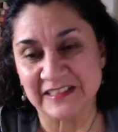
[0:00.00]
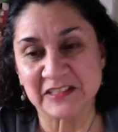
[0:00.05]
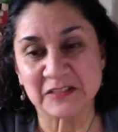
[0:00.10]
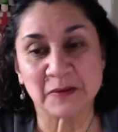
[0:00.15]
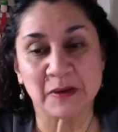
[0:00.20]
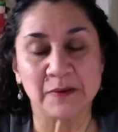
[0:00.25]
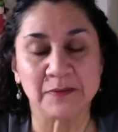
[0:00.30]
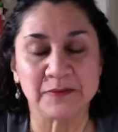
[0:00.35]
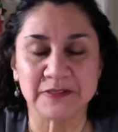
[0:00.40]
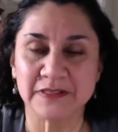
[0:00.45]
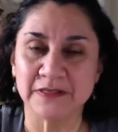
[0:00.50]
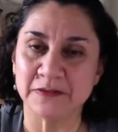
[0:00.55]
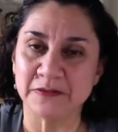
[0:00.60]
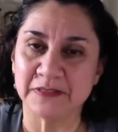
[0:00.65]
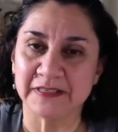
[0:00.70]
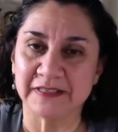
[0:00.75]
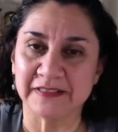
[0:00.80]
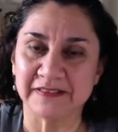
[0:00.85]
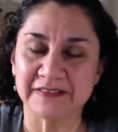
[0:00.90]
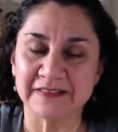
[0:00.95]
So I was
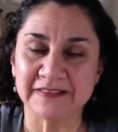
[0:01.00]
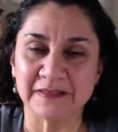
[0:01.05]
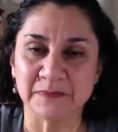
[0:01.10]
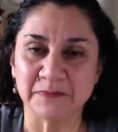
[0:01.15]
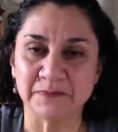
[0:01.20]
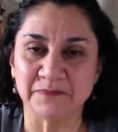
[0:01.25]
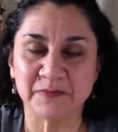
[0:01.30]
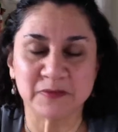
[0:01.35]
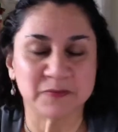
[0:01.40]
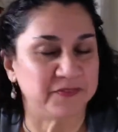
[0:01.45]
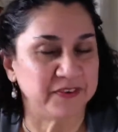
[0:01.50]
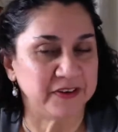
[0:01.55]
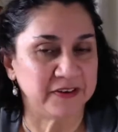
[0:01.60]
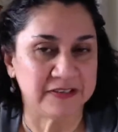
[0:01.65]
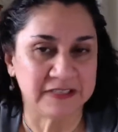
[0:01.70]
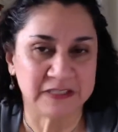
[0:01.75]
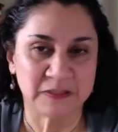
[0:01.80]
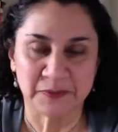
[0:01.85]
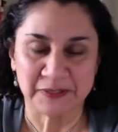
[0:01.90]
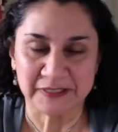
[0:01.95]
using some
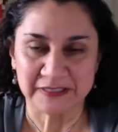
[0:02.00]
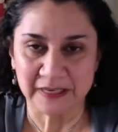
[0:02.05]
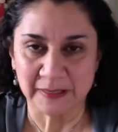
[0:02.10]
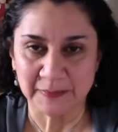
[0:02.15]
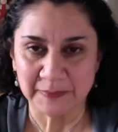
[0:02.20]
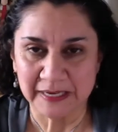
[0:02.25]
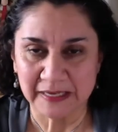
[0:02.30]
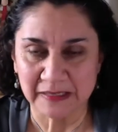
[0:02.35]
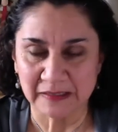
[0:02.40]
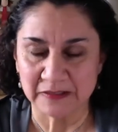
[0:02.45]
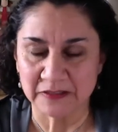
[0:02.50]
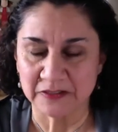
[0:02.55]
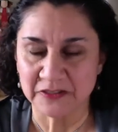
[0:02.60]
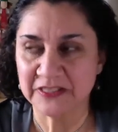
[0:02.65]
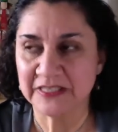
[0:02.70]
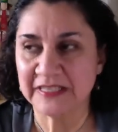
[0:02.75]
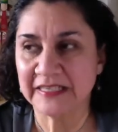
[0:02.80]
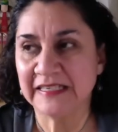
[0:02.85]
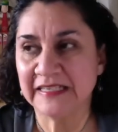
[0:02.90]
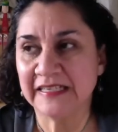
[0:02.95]
very springtime
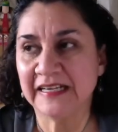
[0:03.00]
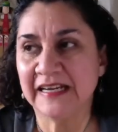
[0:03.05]
colors.